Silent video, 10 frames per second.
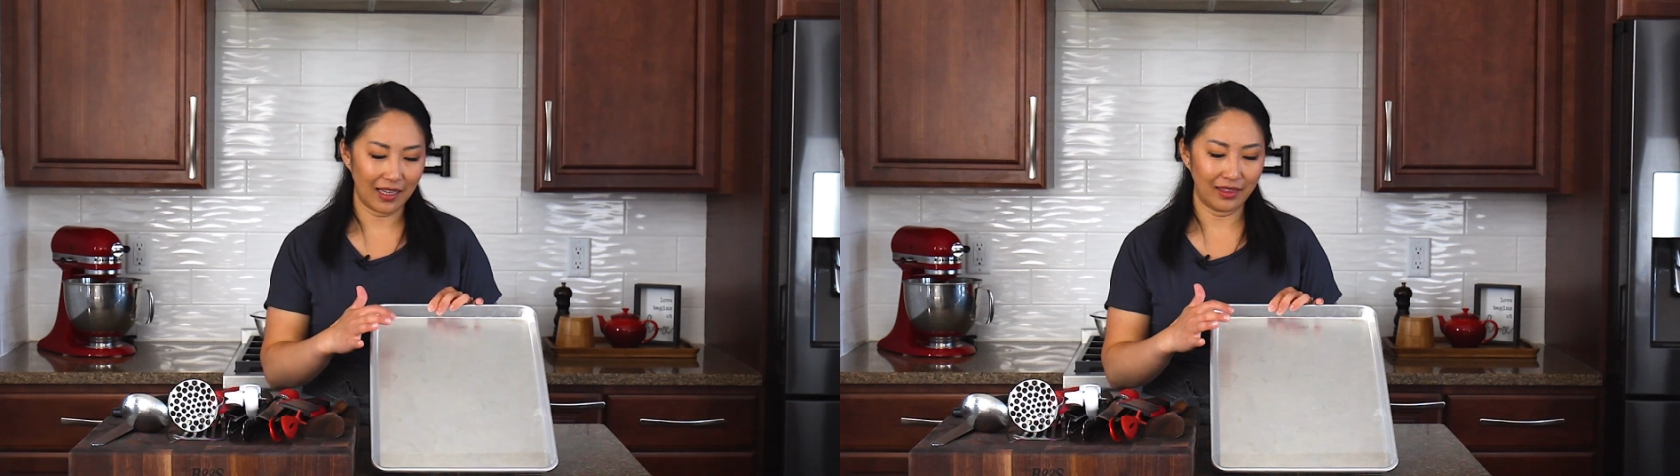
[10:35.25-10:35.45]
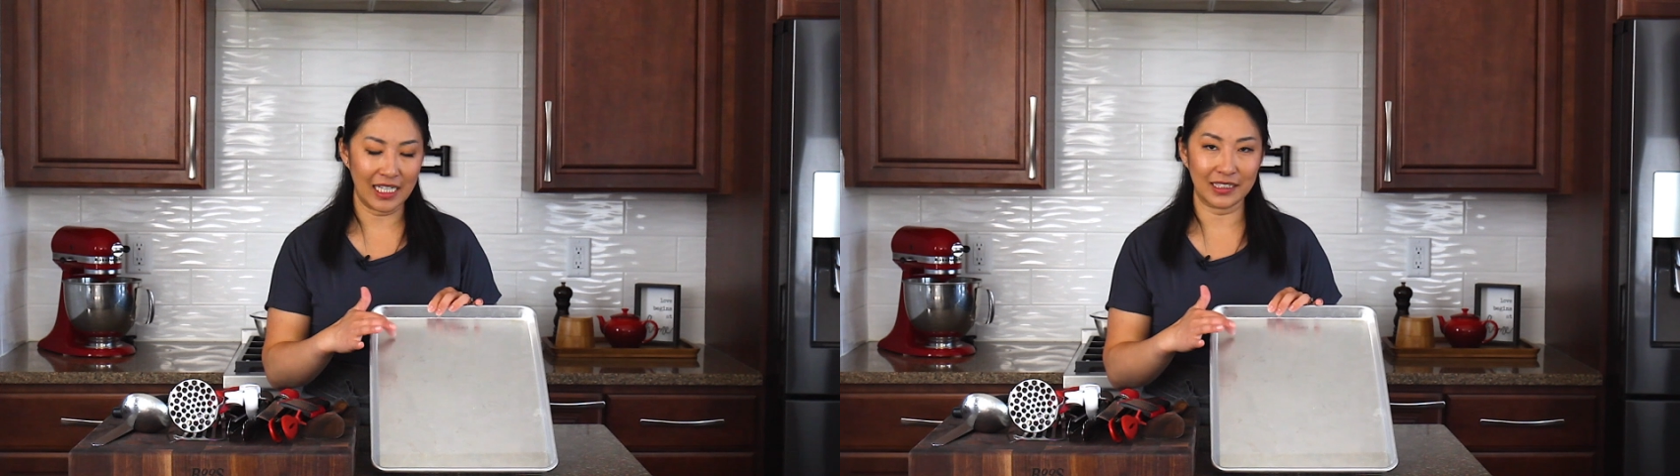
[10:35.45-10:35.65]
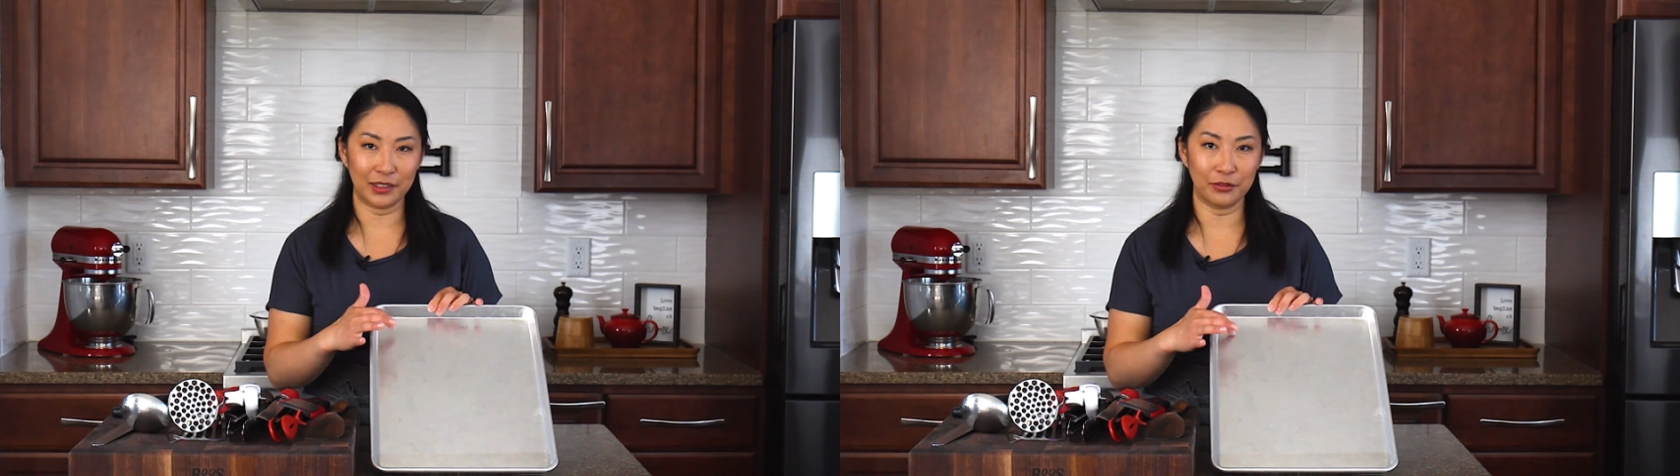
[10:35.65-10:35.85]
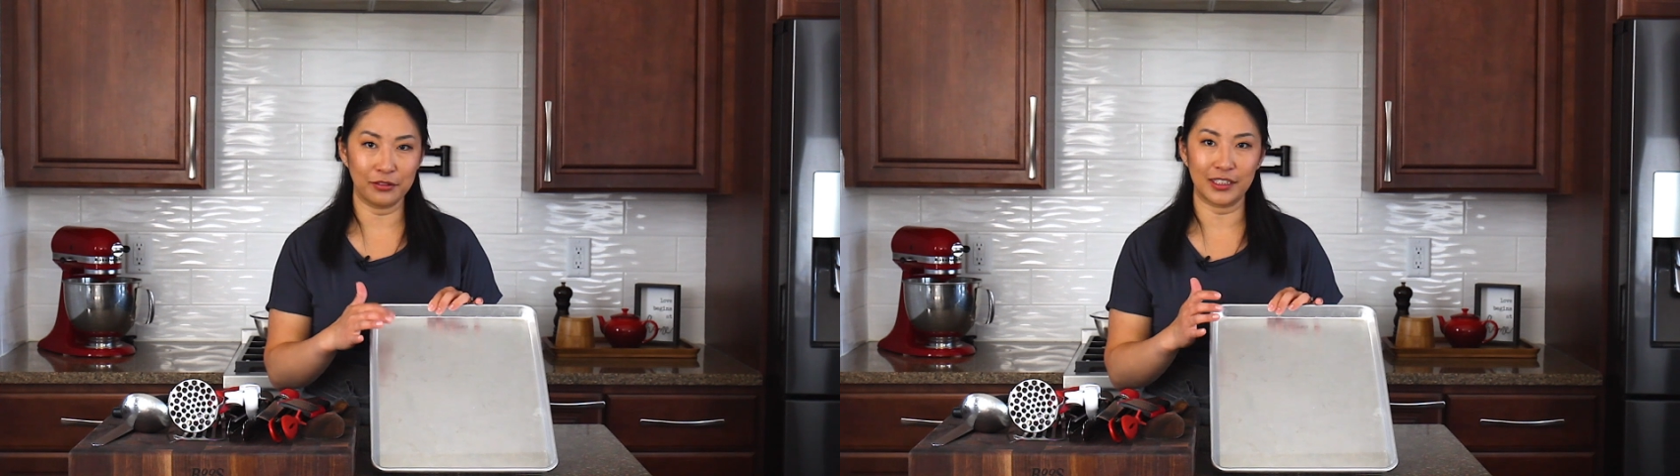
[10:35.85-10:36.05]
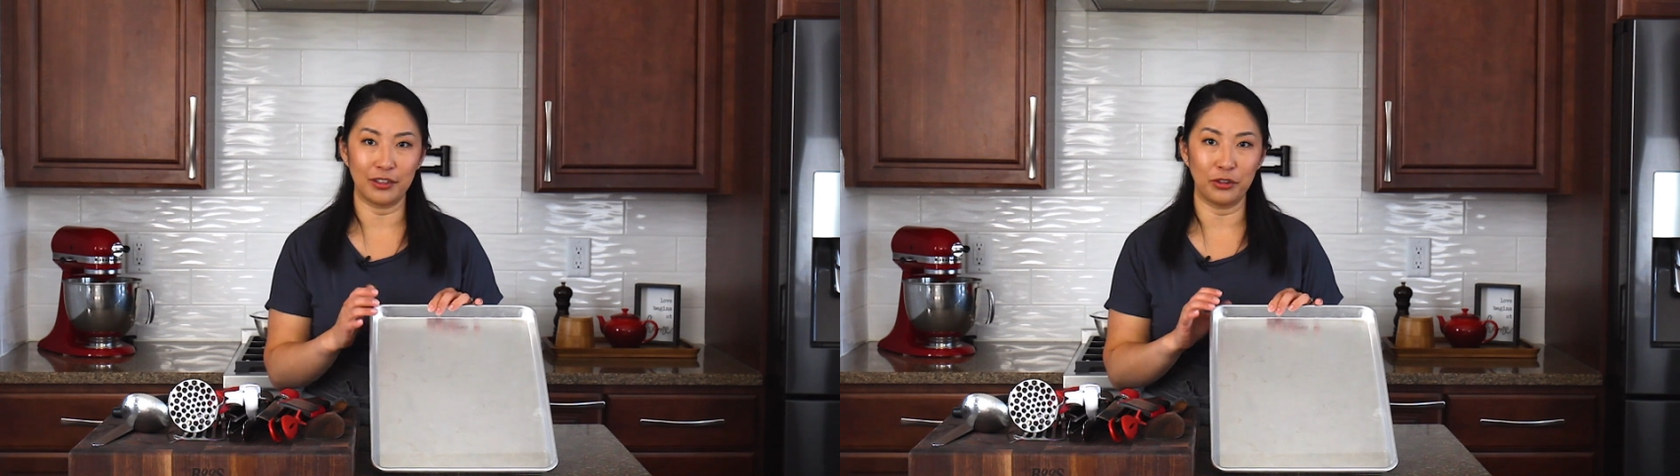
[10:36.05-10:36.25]
less
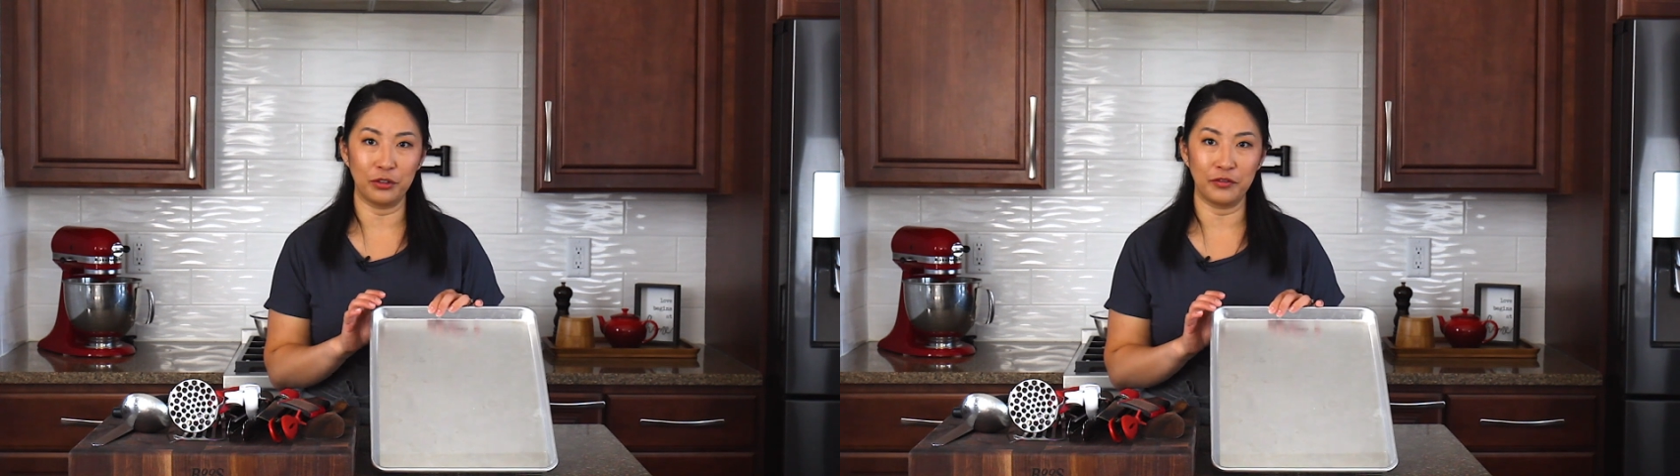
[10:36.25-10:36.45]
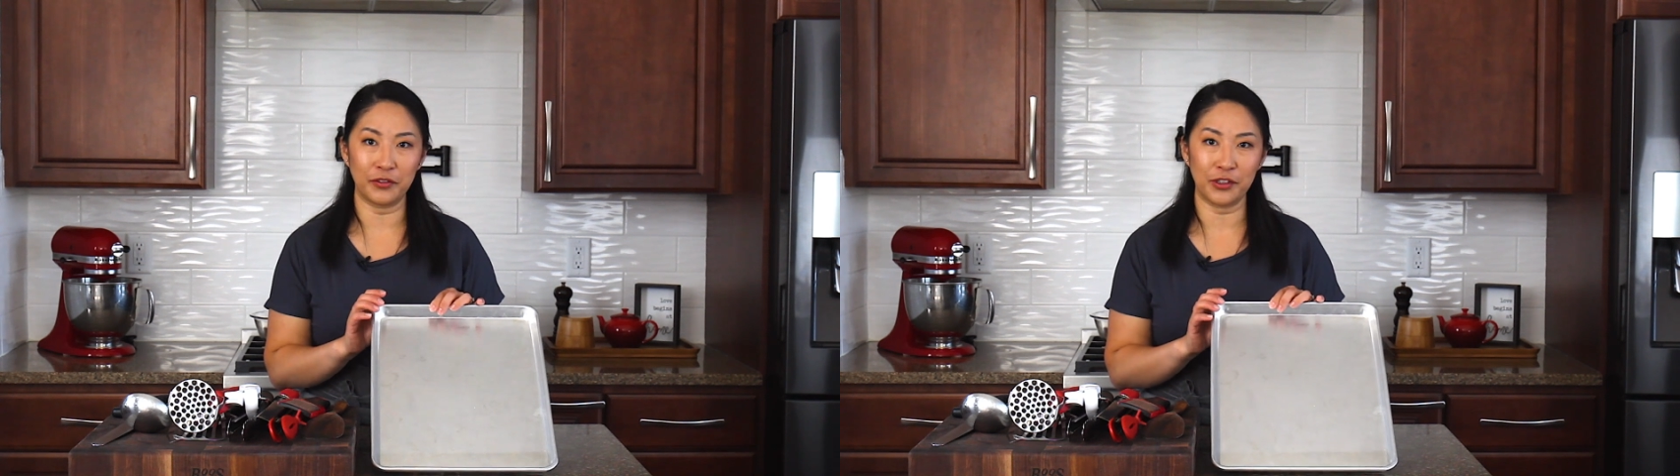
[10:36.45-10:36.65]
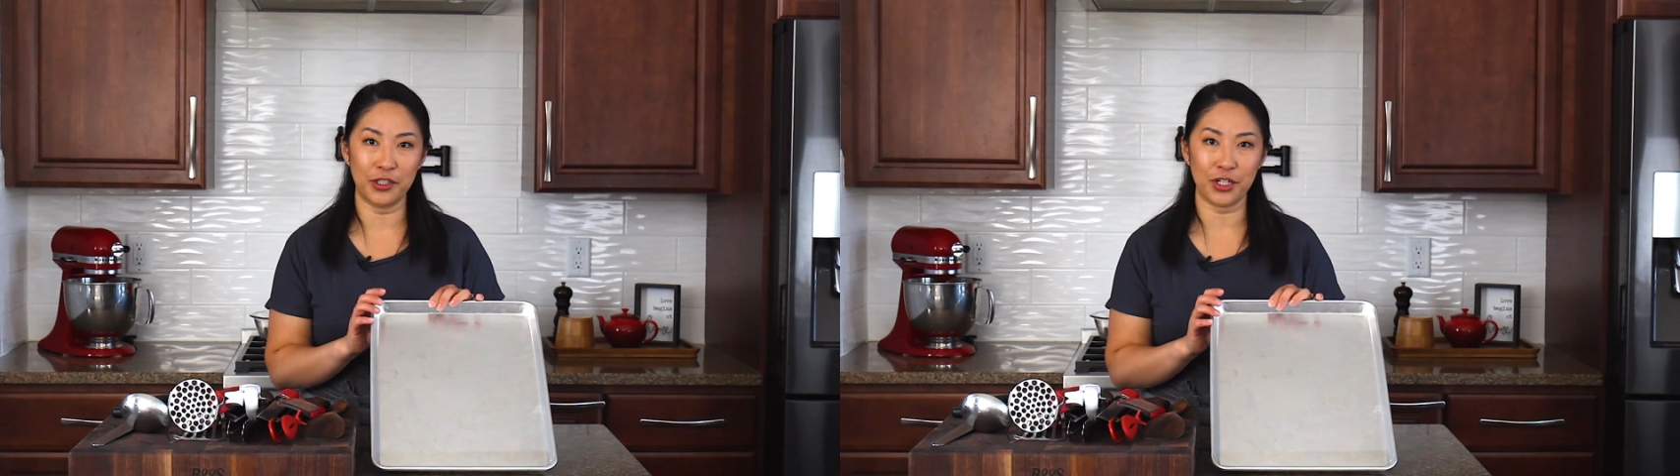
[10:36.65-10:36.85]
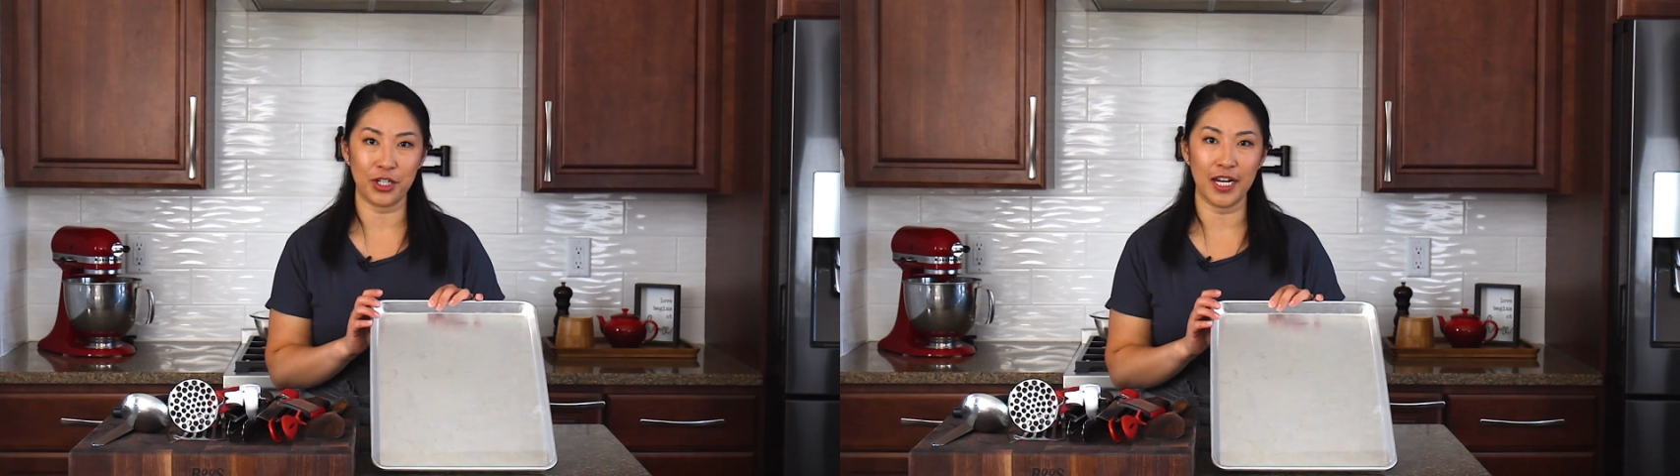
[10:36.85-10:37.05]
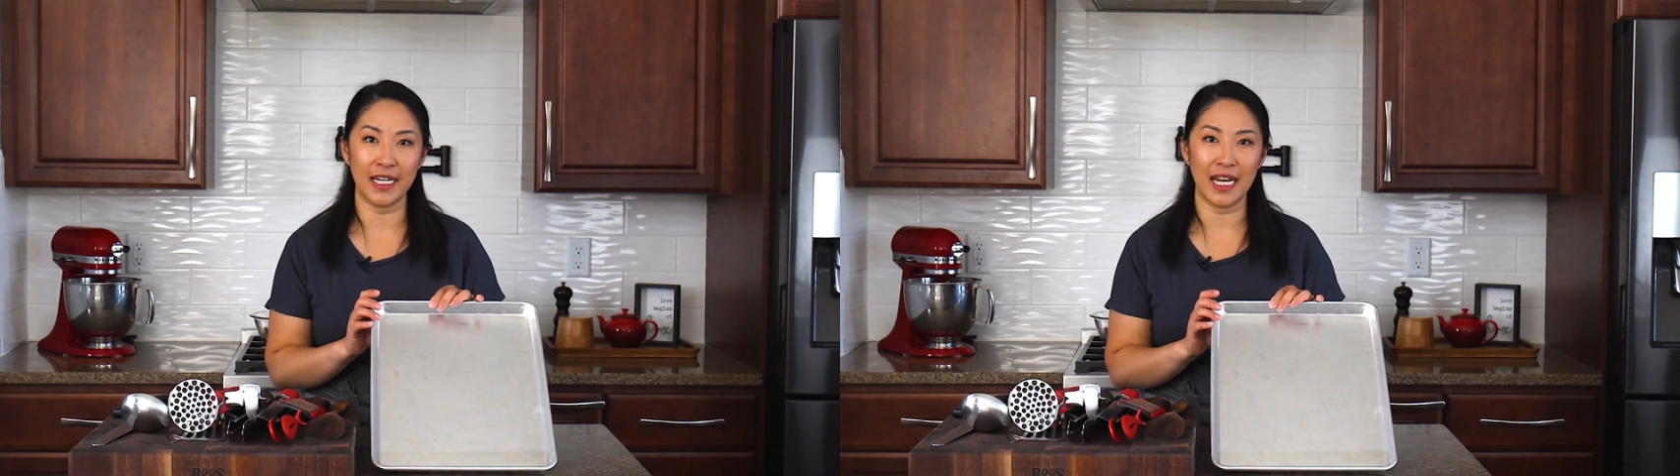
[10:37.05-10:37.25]
used, newer
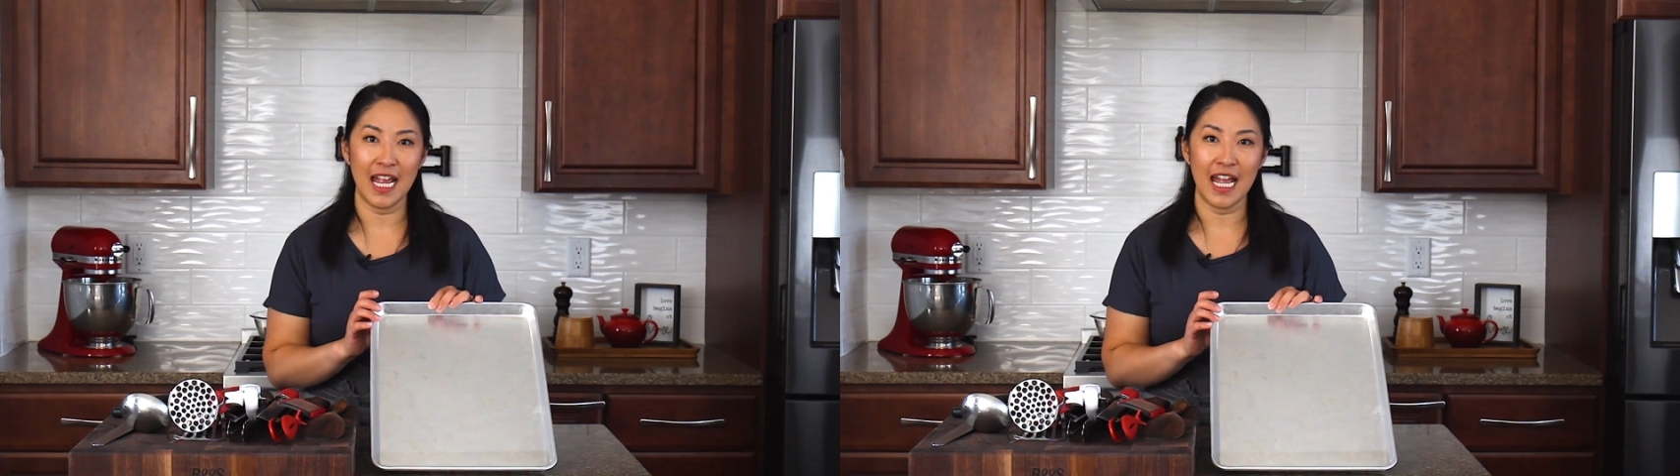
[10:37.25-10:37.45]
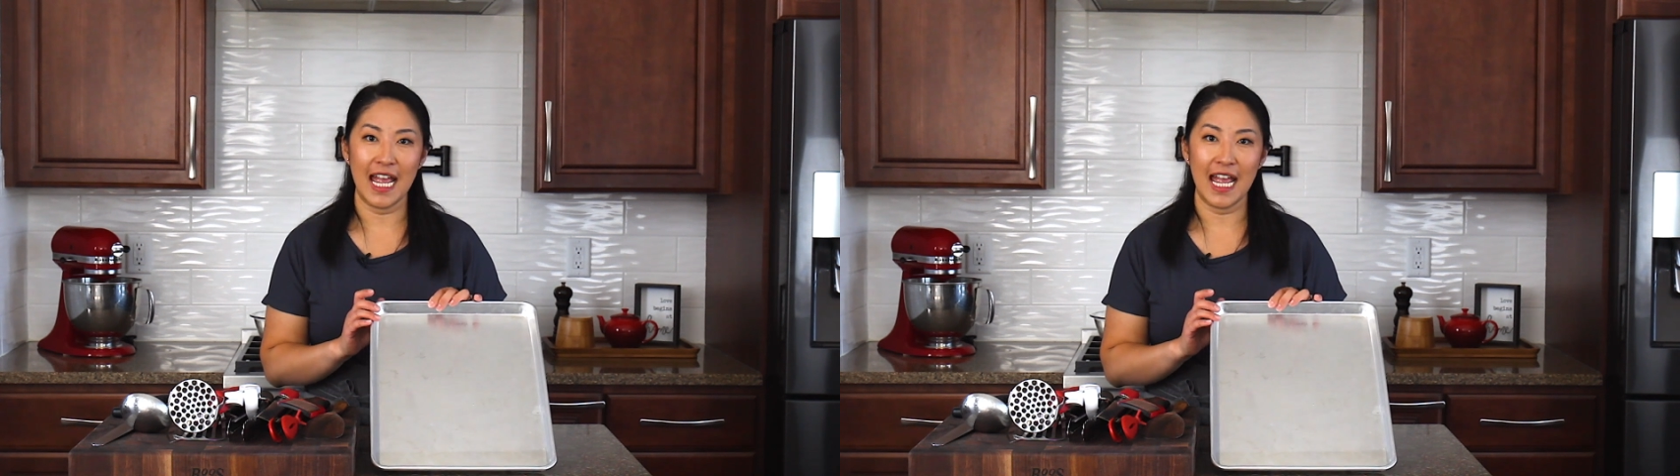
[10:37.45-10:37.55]
version,